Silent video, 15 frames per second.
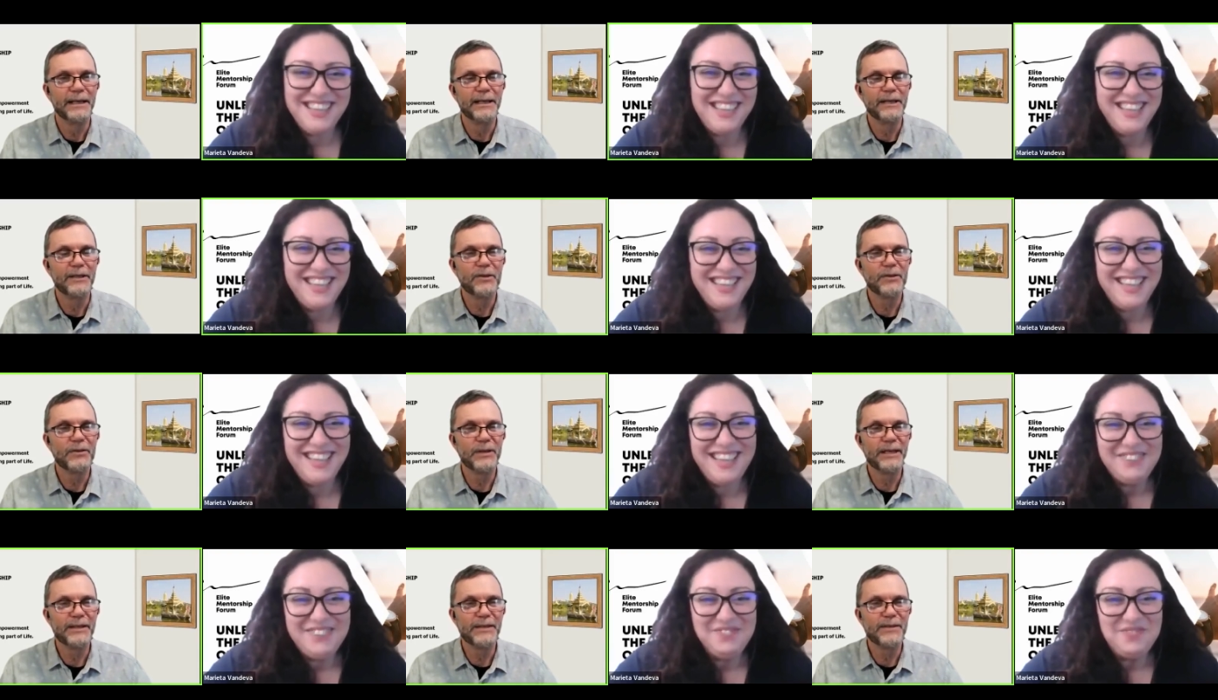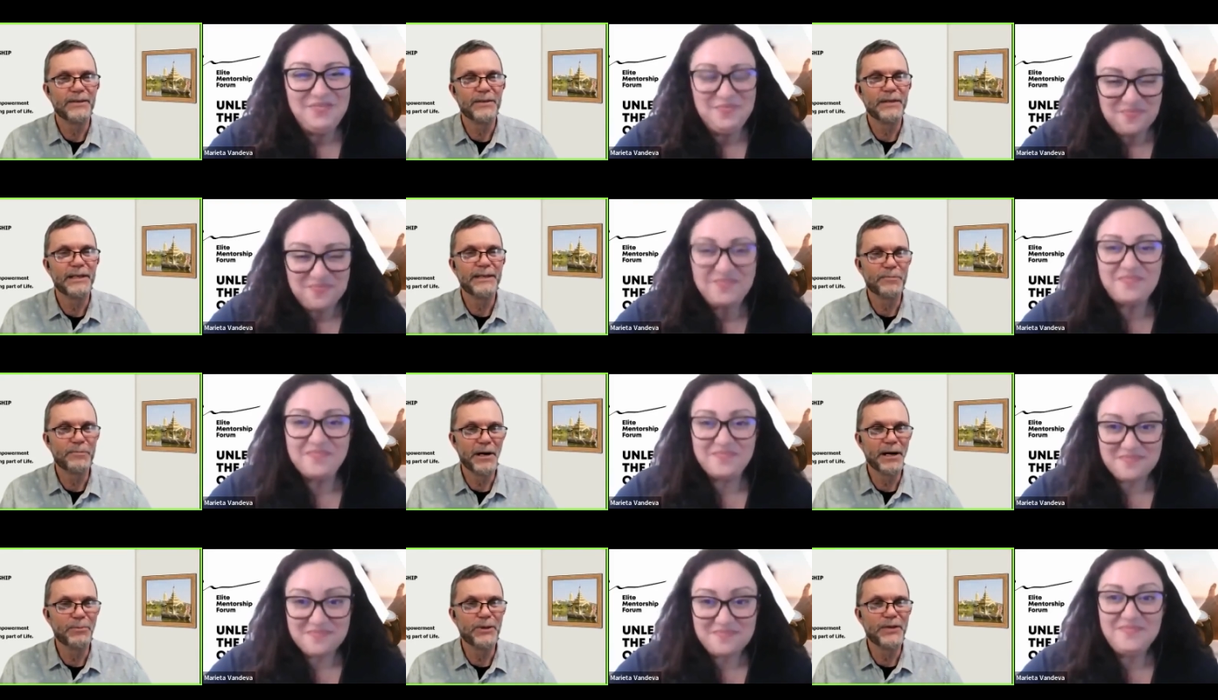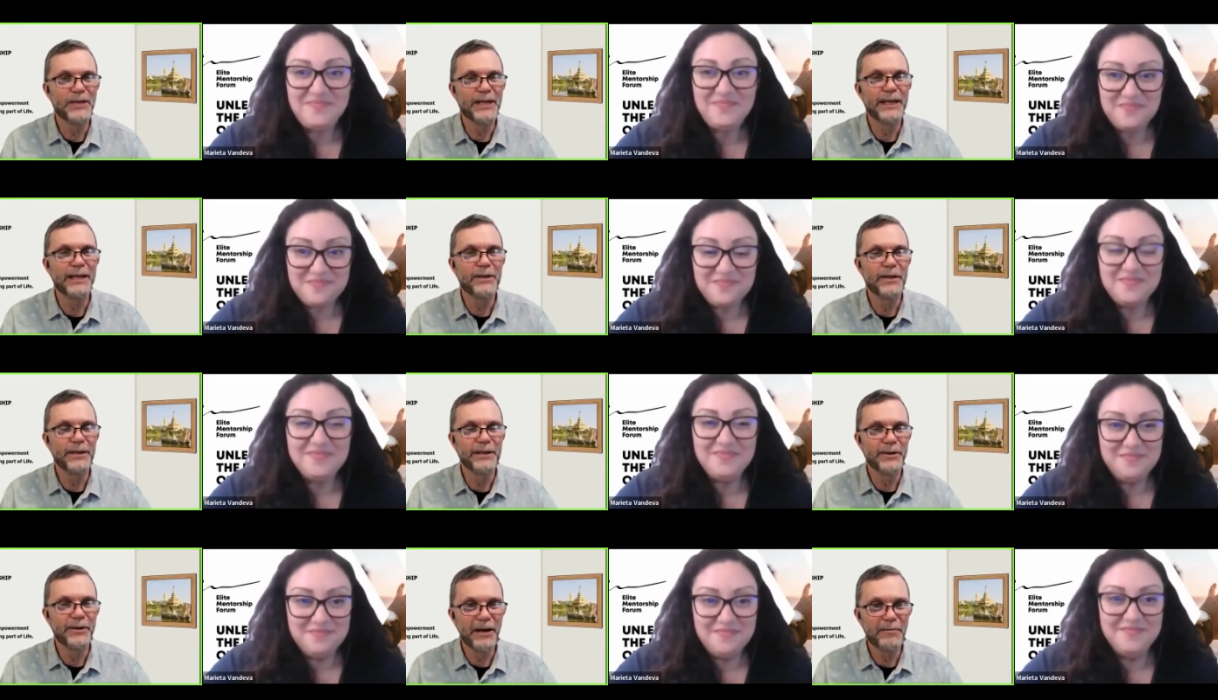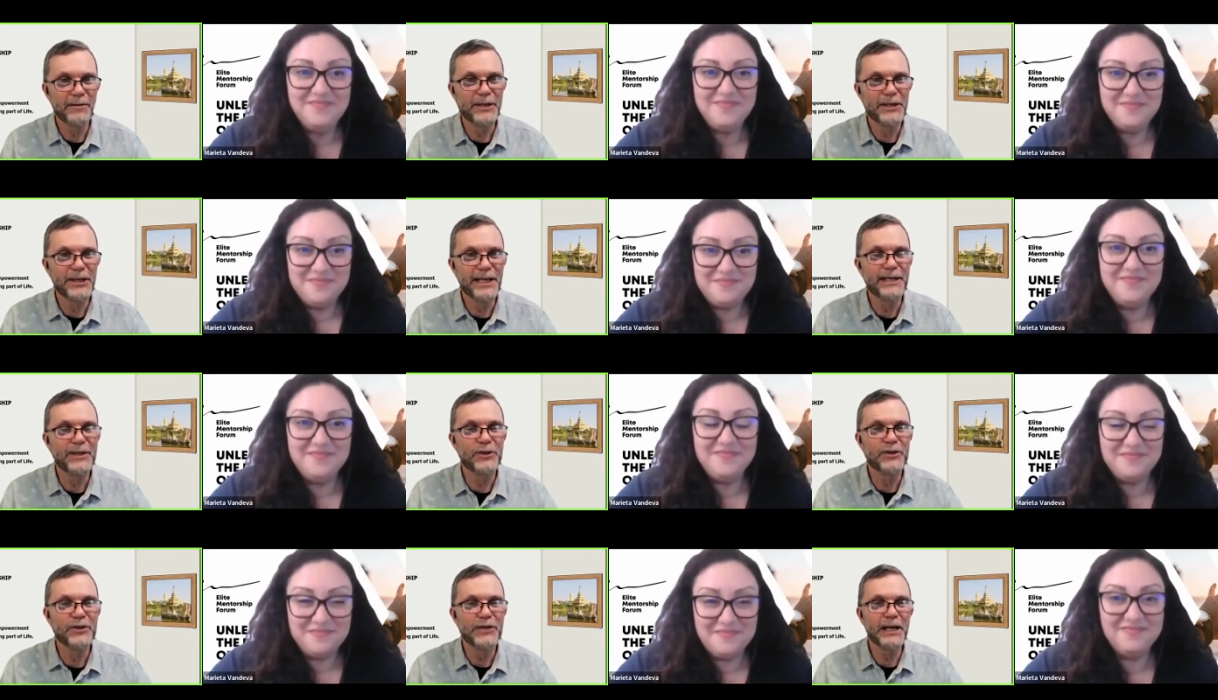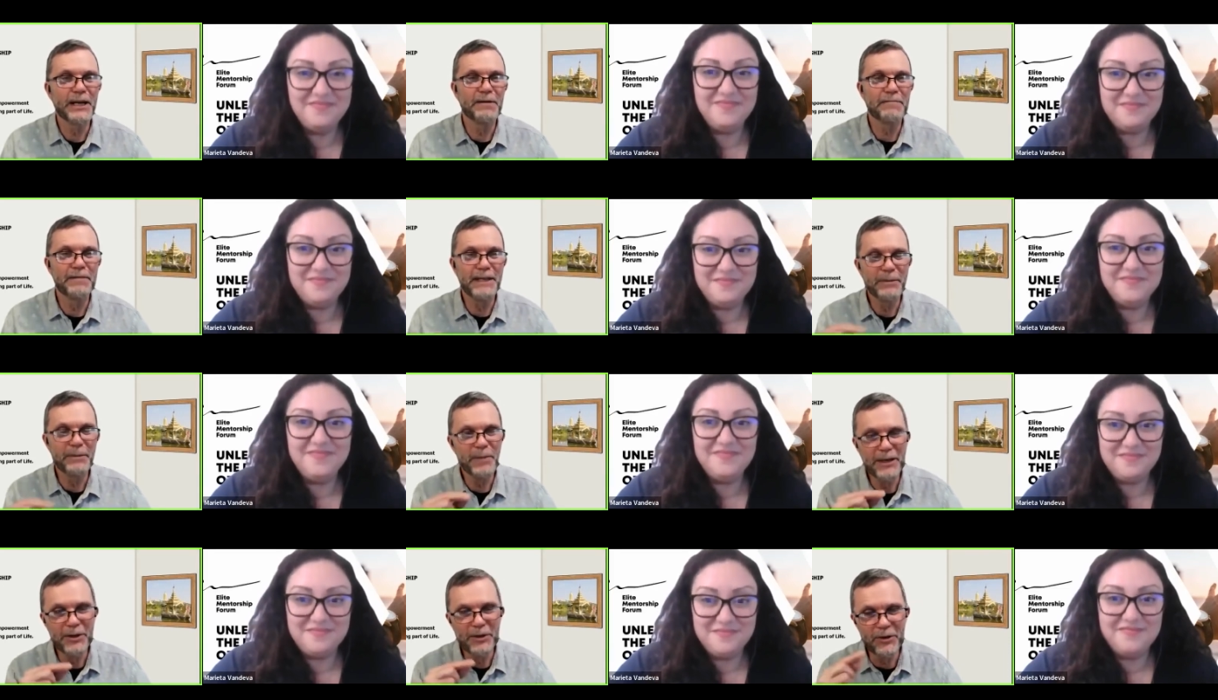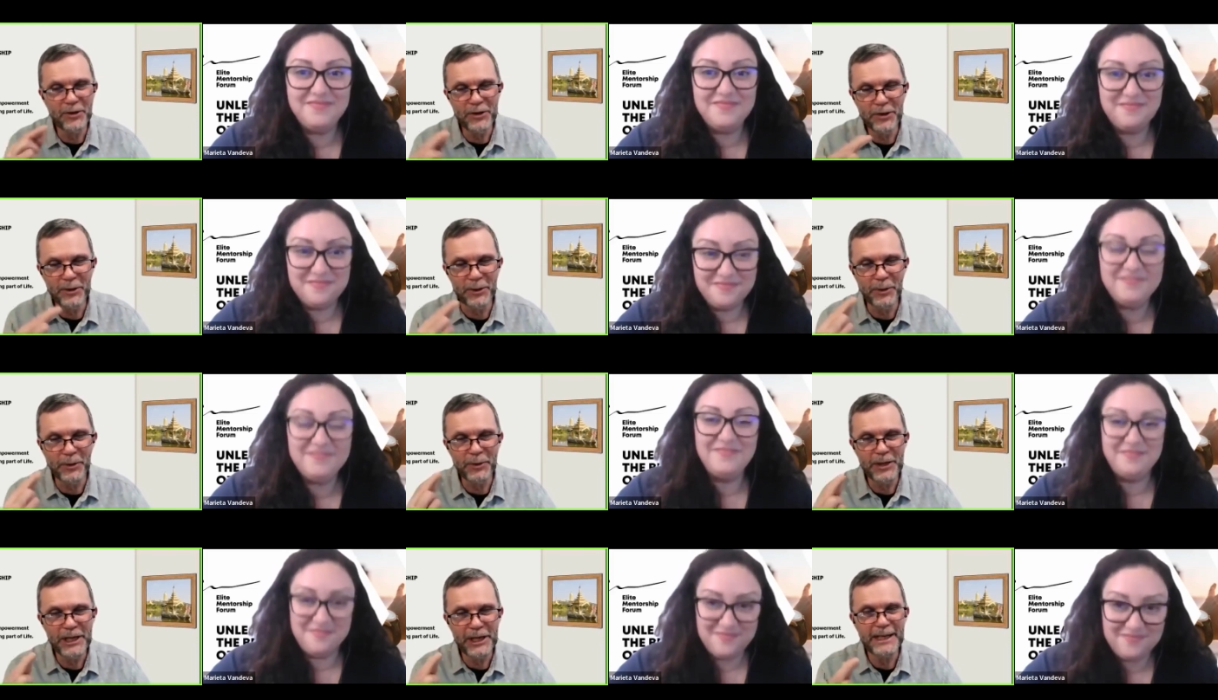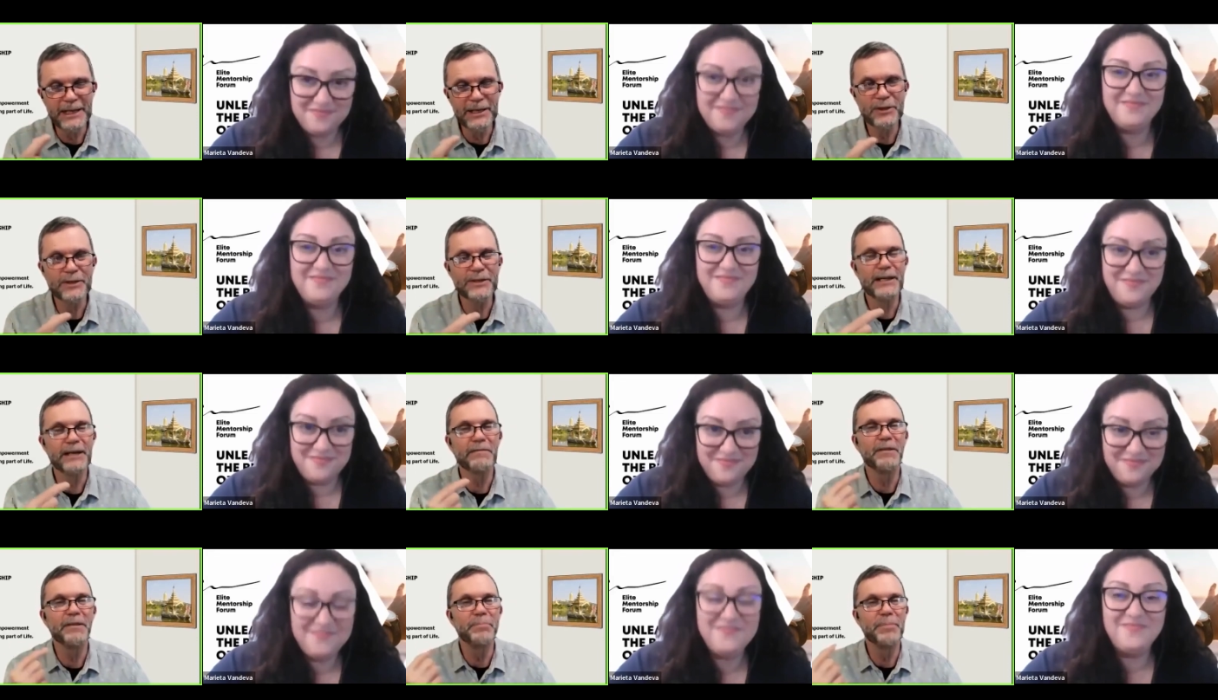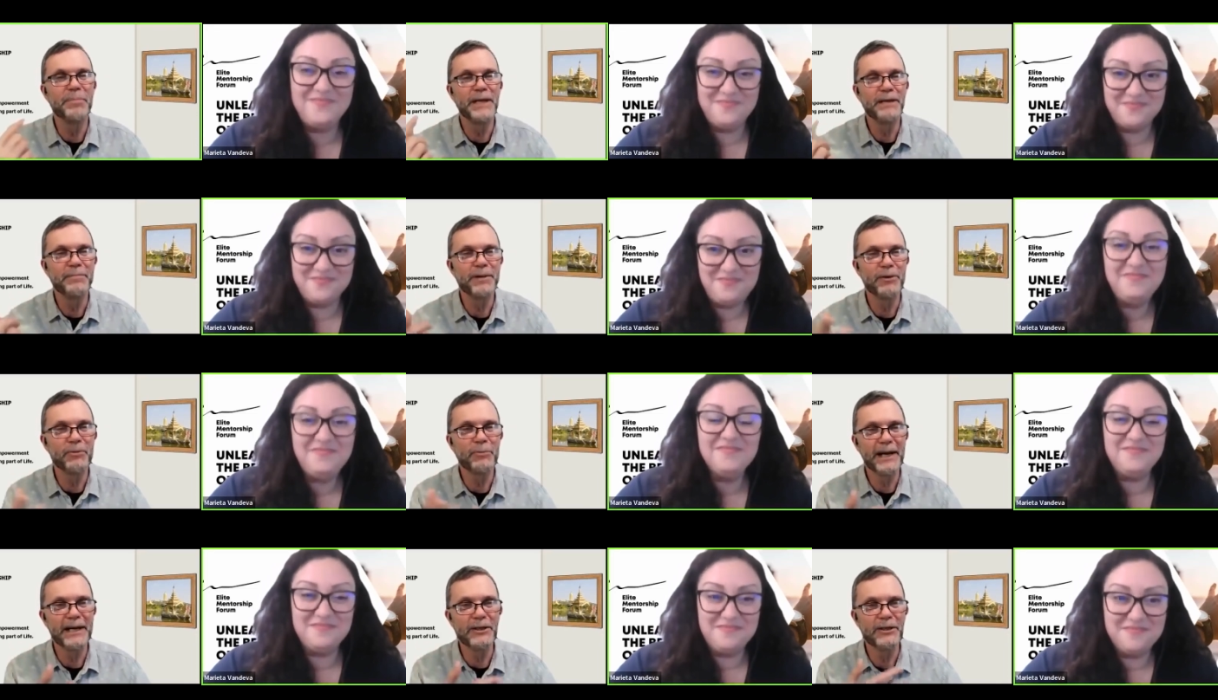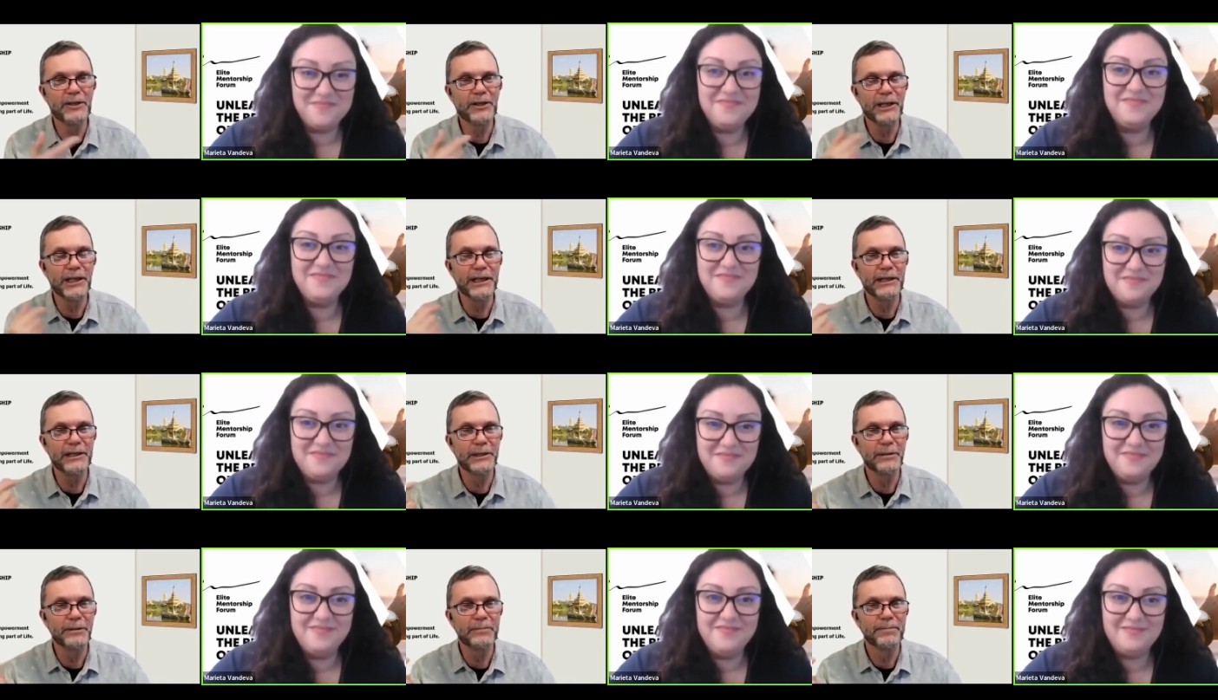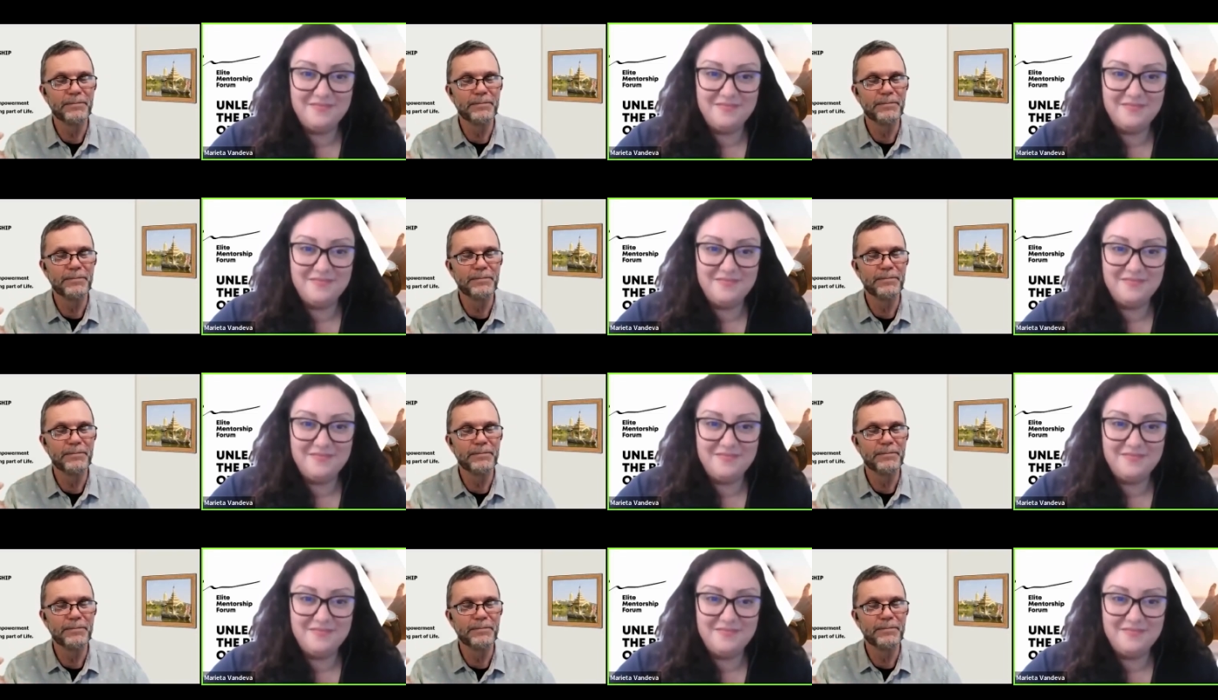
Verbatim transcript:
Speaker 1: it's it's it's what I was saying. You have to change yourself, and then when you do change yourself, the mm-hmm. people mm-hmm. around you change.